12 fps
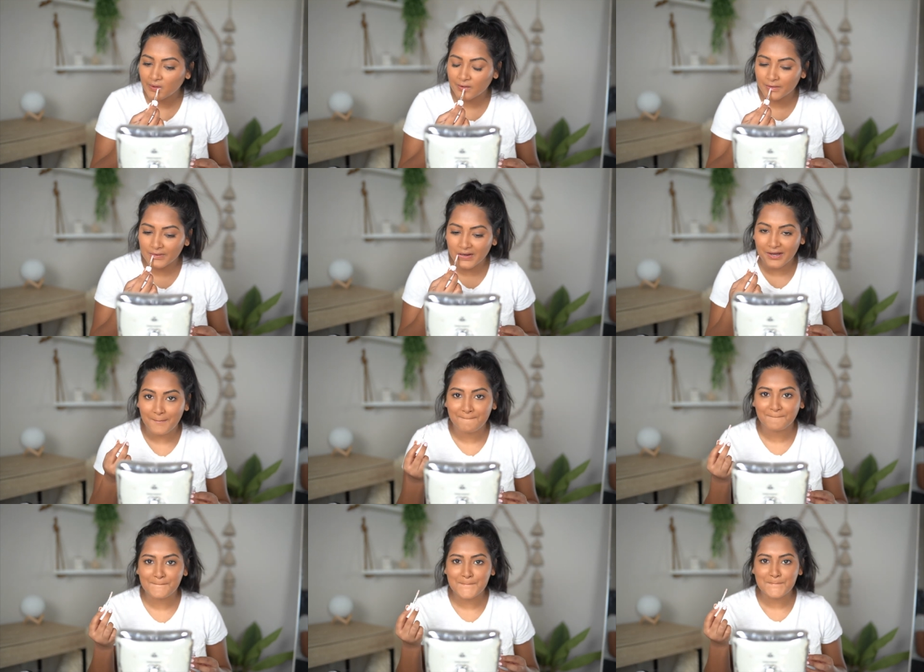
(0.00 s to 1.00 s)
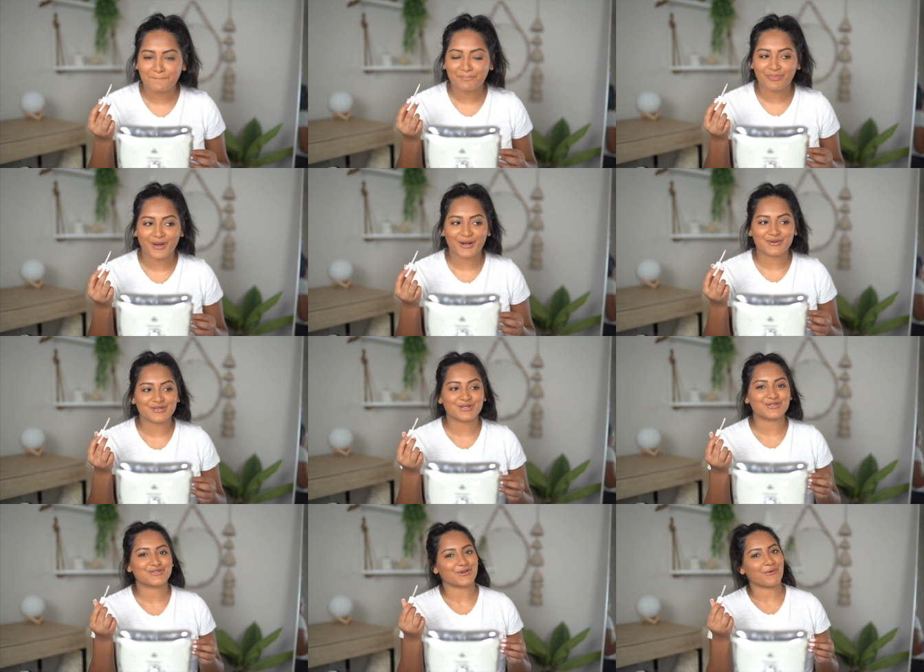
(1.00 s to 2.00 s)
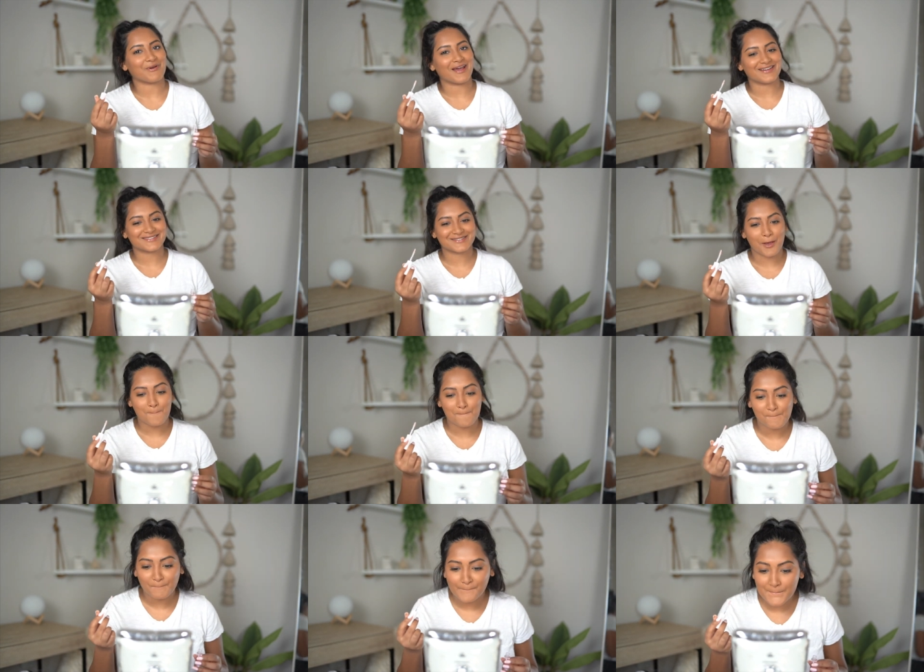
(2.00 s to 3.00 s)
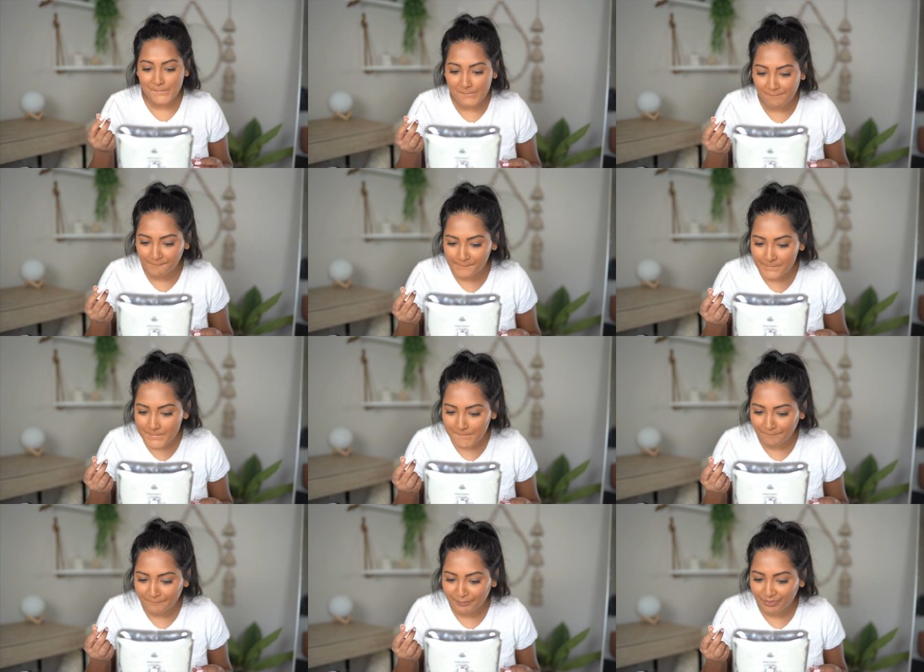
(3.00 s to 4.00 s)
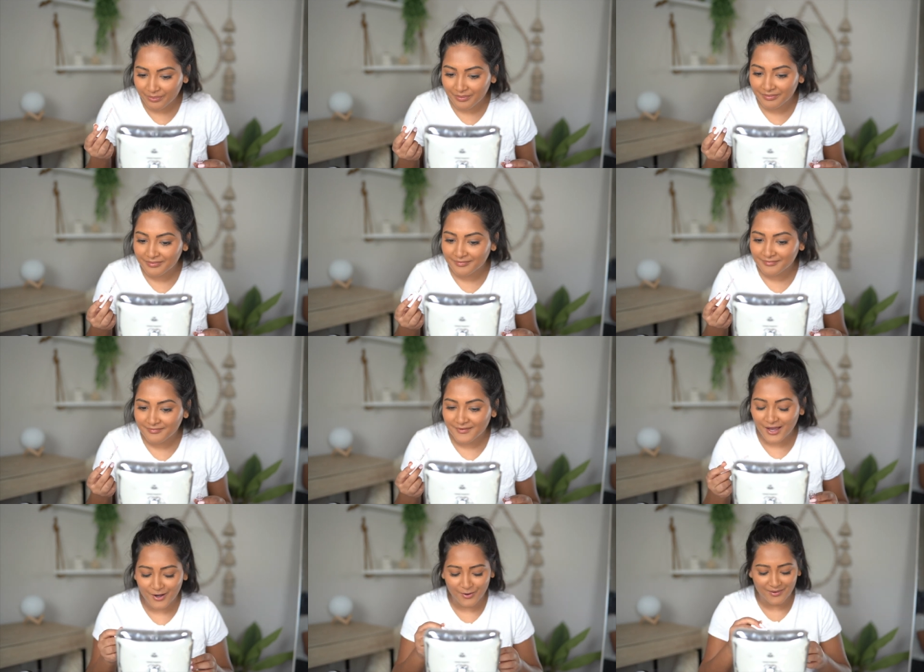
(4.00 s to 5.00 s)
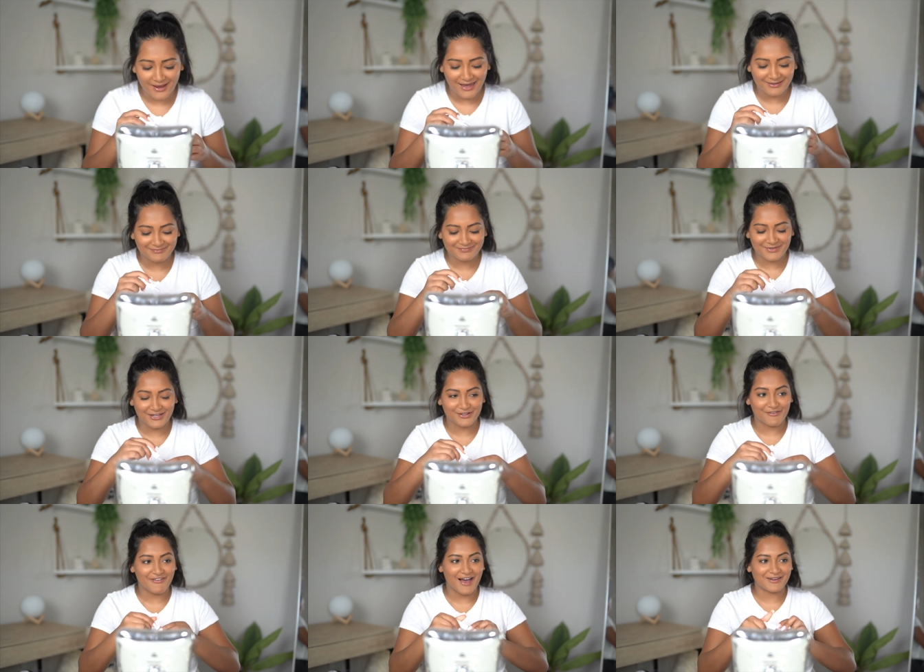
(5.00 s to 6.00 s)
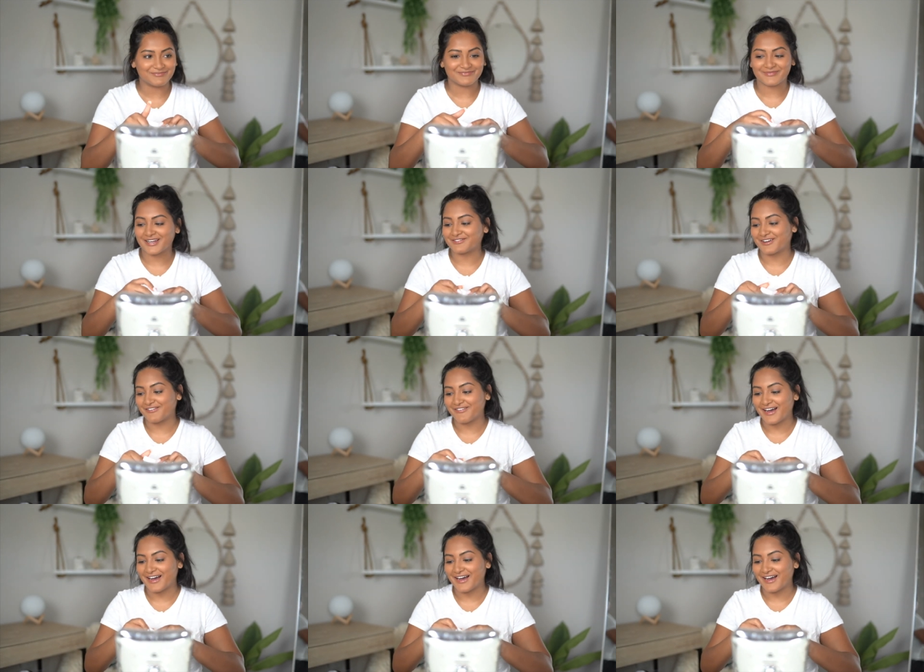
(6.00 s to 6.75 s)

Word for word: Oh yeah, that goes on so nice. Mmm. Oh yeah, I love that. I love